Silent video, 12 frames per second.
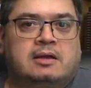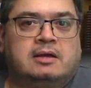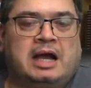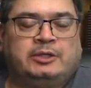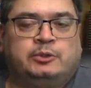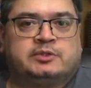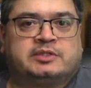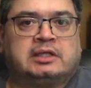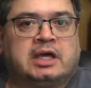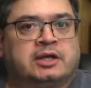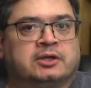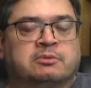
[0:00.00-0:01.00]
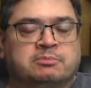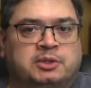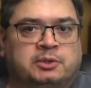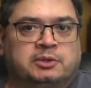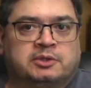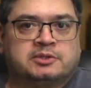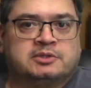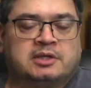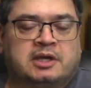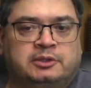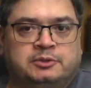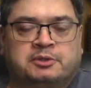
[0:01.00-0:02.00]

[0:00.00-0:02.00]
I use a lot of computers. I use